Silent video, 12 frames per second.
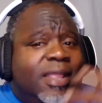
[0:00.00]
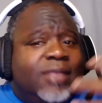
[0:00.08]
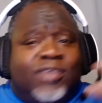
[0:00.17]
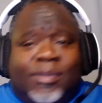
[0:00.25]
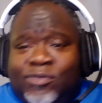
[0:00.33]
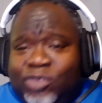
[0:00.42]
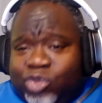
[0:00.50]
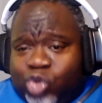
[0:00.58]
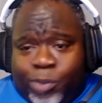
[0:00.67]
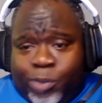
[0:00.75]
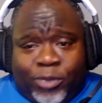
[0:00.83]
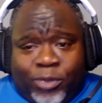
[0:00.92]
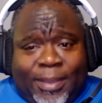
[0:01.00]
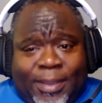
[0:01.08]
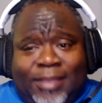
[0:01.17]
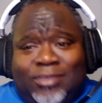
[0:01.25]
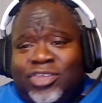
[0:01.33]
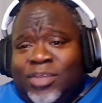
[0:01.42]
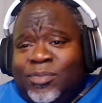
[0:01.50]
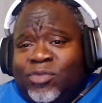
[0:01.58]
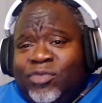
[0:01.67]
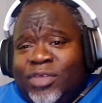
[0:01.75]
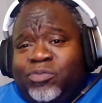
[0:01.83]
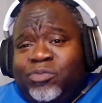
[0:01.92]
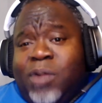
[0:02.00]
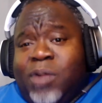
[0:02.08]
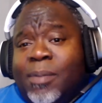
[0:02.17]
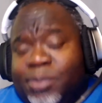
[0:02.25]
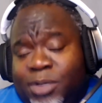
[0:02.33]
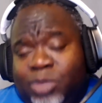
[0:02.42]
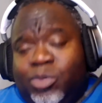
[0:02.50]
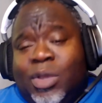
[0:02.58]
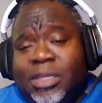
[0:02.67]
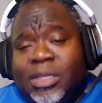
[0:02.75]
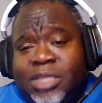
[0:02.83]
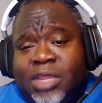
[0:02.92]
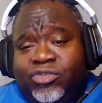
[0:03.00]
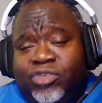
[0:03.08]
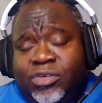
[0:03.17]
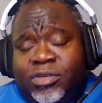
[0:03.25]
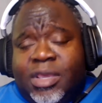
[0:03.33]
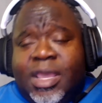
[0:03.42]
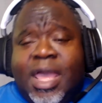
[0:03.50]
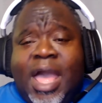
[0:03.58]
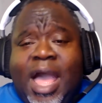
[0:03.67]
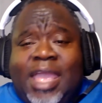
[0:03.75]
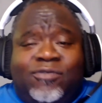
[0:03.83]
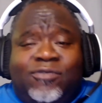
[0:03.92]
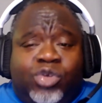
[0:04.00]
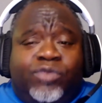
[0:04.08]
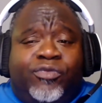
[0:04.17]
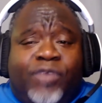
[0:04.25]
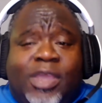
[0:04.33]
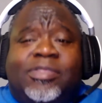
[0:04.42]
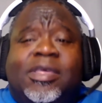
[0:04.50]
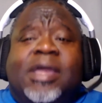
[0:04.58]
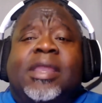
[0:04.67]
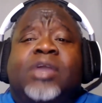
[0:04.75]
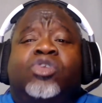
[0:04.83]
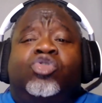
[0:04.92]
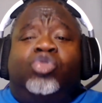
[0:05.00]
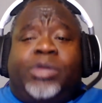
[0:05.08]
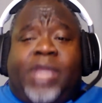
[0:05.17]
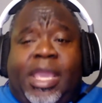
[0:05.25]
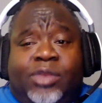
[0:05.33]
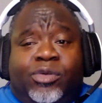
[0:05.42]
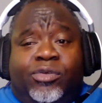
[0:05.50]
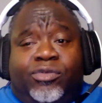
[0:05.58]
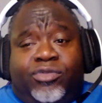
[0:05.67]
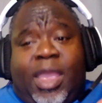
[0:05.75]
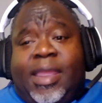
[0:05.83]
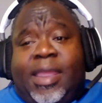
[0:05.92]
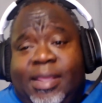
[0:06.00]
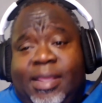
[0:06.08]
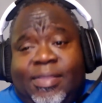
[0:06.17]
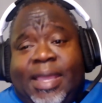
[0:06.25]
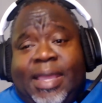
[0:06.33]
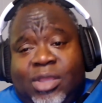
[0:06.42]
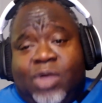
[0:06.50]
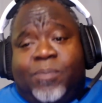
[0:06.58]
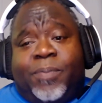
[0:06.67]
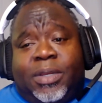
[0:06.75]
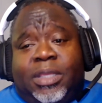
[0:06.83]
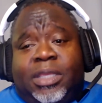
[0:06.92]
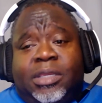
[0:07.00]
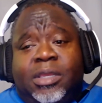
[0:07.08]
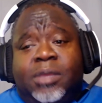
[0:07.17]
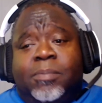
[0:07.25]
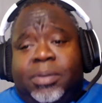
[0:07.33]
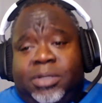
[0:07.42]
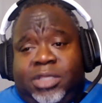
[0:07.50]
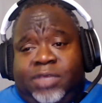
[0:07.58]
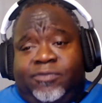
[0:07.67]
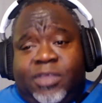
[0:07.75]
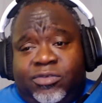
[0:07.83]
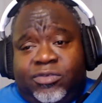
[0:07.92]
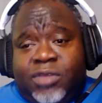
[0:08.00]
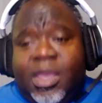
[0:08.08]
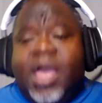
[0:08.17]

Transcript: Some of it's corporate speak, some of it is probably well-intentioned. I have good faith that creators in that company believe this.